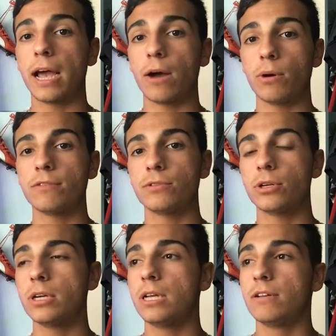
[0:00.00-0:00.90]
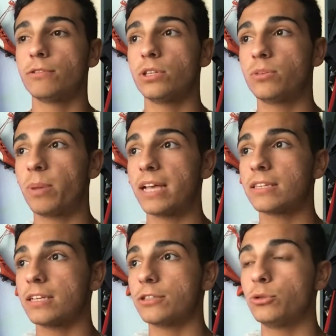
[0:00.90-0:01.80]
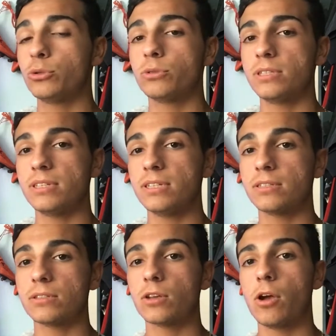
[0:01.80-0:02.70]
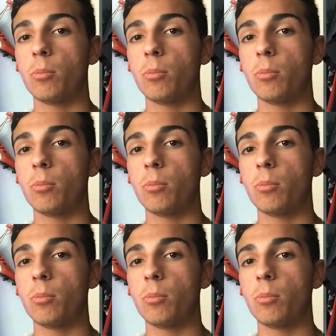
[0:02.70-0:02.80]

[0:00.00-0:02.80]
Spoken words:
However, for these past like 2-3 seasons,